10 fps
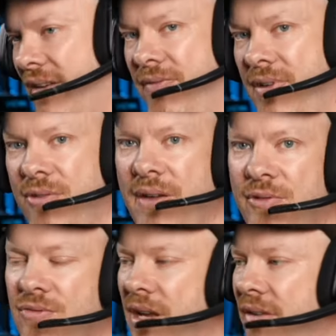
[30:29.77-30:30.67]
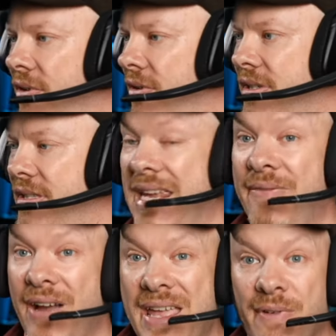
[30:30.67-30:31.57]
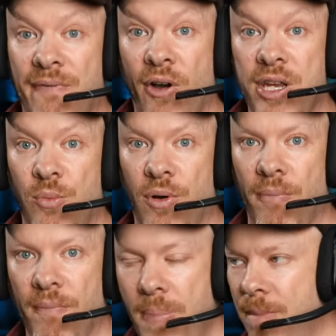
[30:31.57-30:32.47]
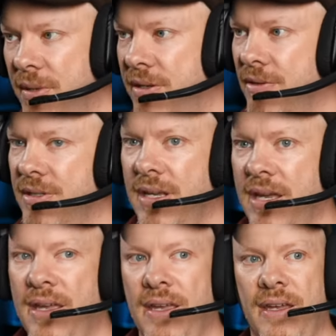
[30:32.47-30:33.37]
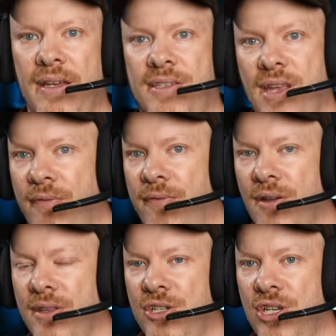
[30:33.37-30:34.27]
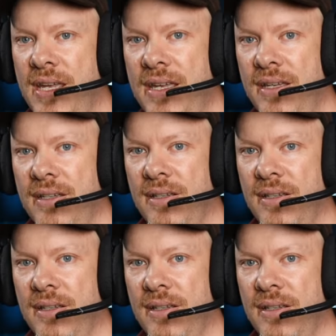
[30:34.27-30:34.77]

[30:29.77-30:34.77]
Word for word: photographing dragonflies if I ever find one, because so far this year,